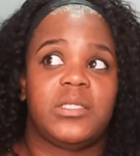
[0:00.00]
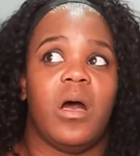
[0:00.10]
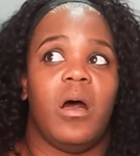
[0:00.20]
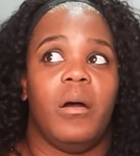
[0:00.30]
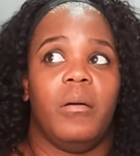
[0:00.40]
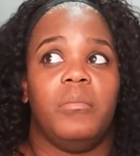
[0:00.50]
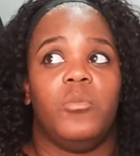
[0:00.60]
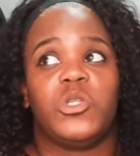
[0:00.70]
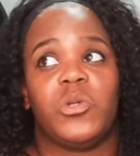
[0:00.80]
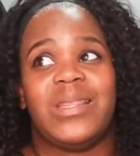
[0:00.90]

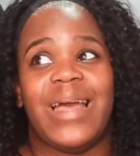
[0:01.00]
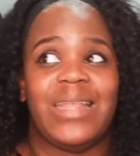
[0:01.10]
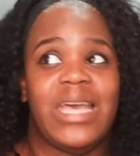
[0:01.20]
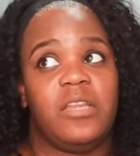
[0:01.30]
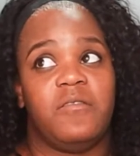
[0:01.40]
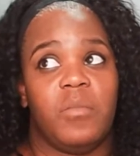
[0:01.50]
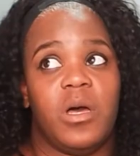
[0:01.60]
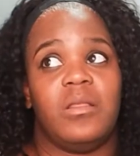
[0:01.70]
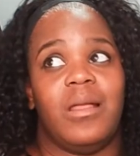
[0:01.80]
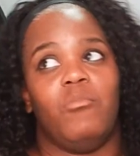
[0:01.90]
more so at like the end of the
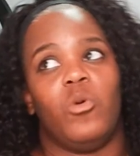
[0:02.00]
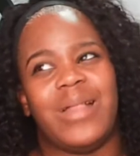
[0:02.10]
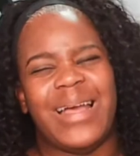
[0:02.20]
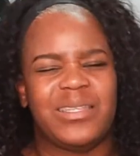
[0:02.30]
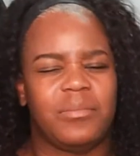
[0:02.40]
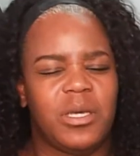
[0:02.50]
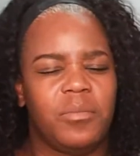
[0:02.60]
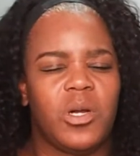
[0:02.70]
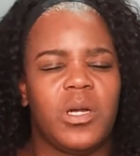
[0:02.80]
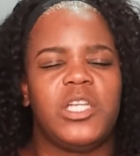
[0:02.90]
month, more like
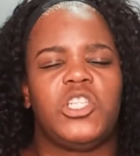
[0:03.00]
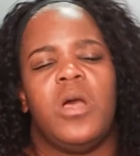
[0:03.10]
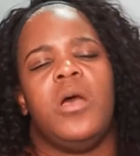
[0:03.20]
September-ish,